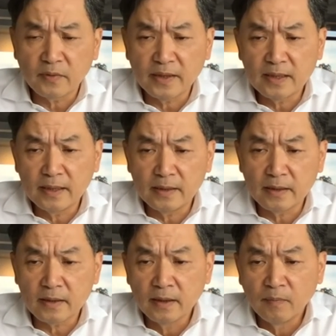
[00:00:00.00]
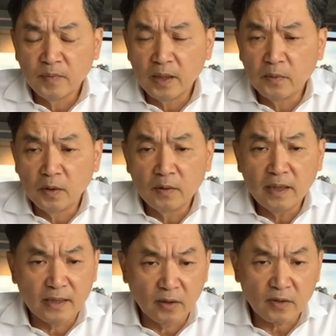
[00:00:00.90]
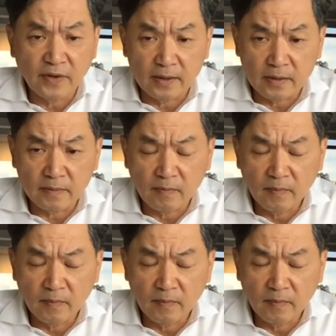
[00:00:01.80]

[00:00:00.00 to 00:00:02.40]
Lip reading: ventilators, they were only exhaust fans.